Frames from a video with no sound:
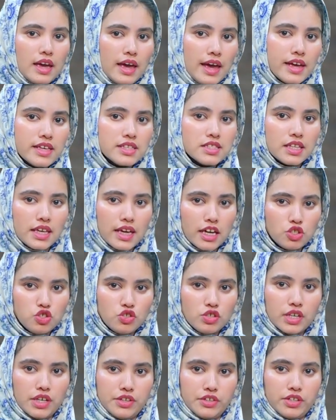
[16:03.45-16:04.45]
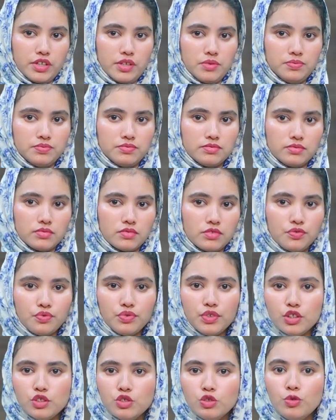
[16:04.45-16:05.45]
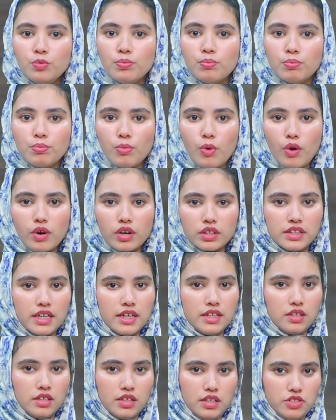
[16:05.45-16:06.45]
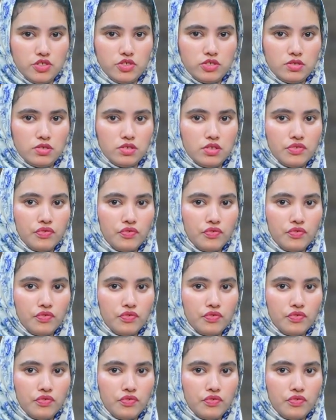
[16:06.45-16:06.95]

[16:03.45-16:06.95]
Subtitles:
as educator, we do more than teach.